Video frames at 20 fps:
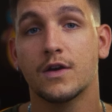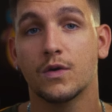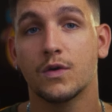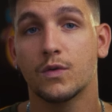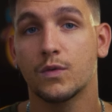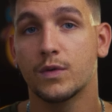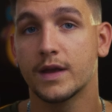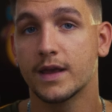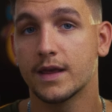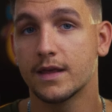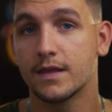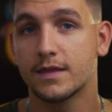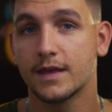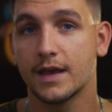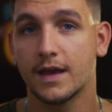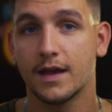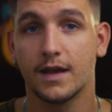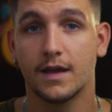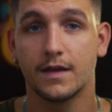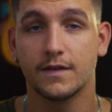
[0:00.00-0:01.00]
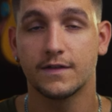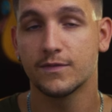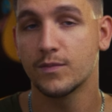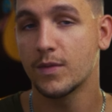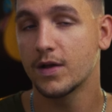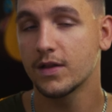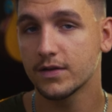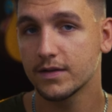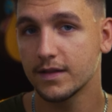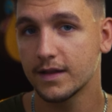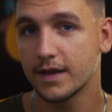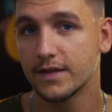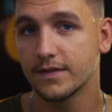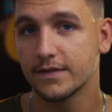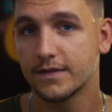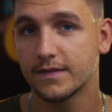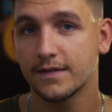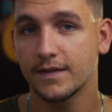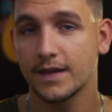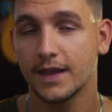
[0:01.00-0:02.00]
with a smaller
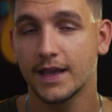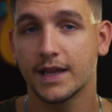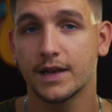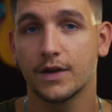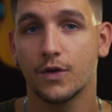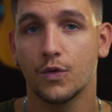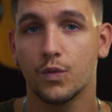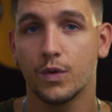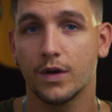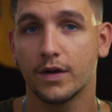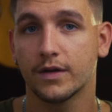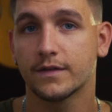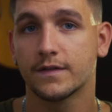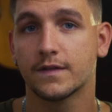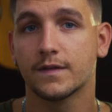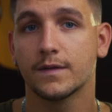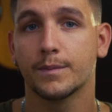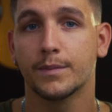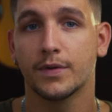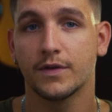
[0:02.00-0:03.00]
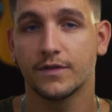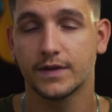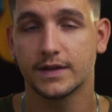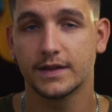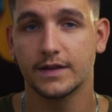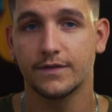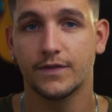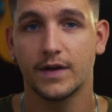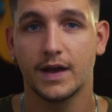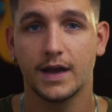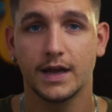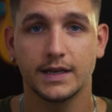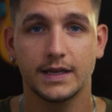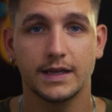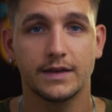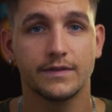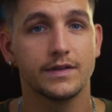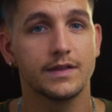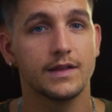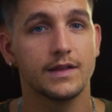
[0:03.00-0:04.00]
lens, it works perfectly fine, even